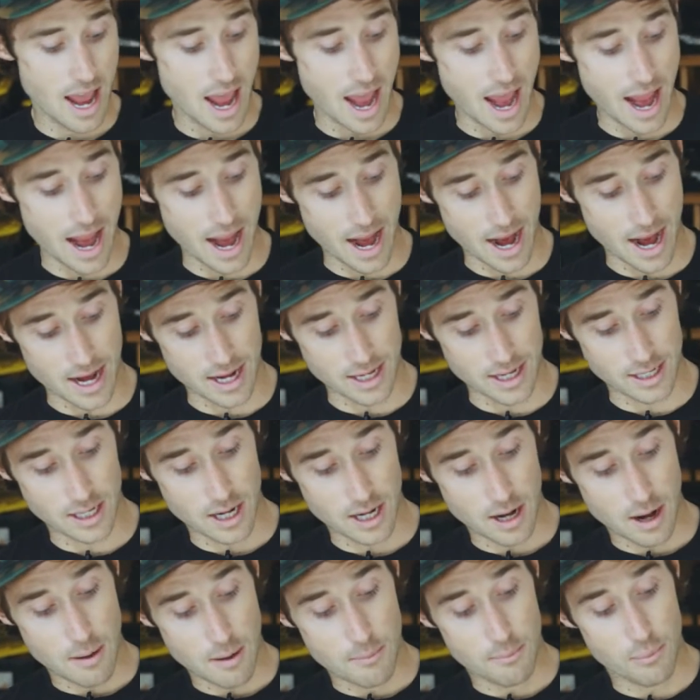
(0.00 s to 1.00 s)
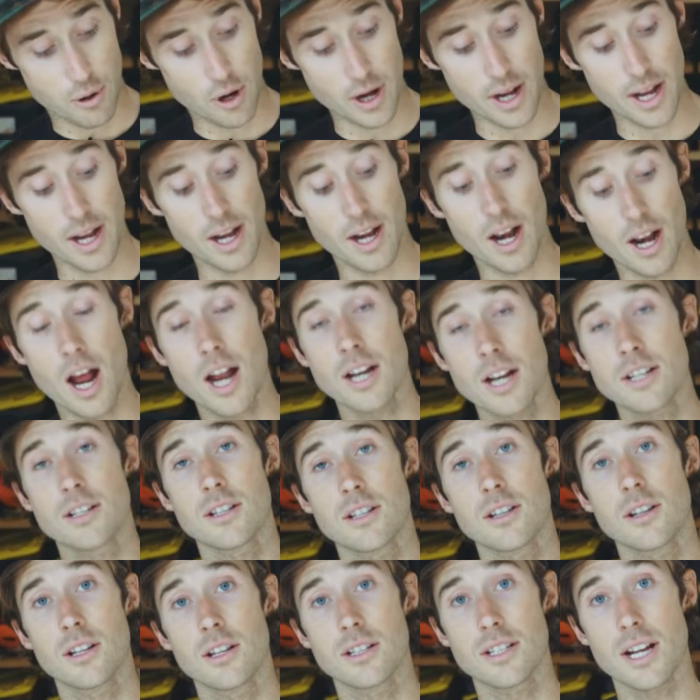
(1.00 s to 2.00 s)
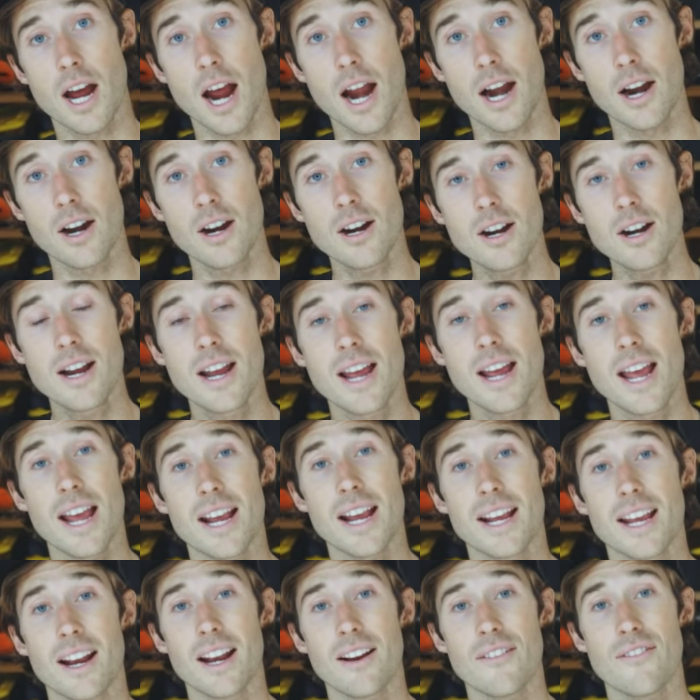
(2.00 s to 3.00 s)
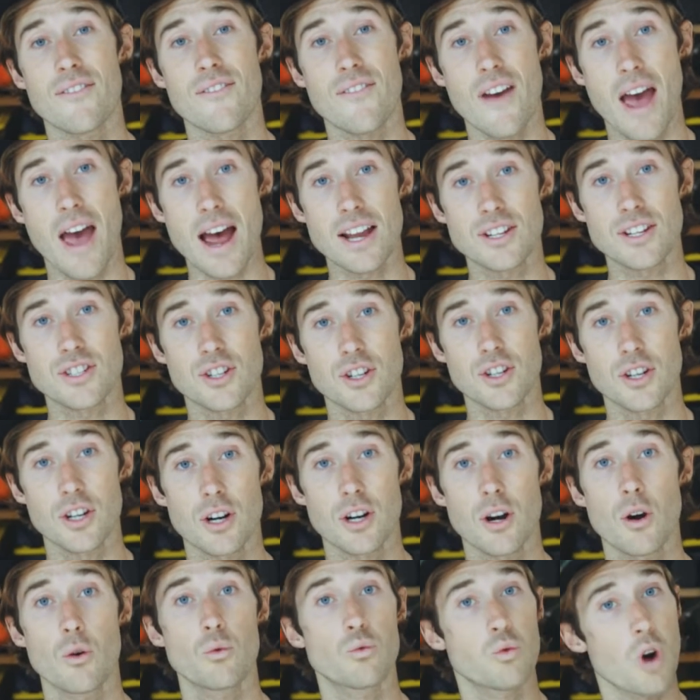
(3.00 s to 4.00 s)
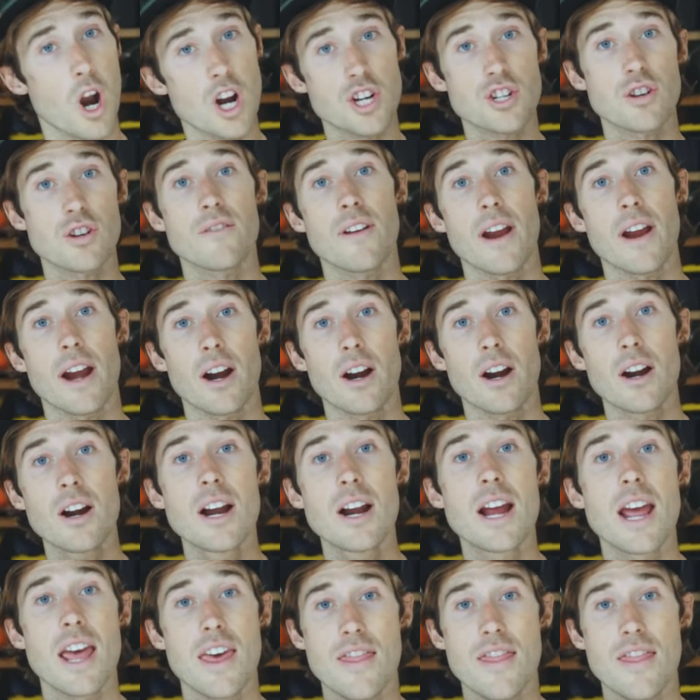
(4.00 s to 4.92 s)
and put it onto the tire and get a faster rush of air,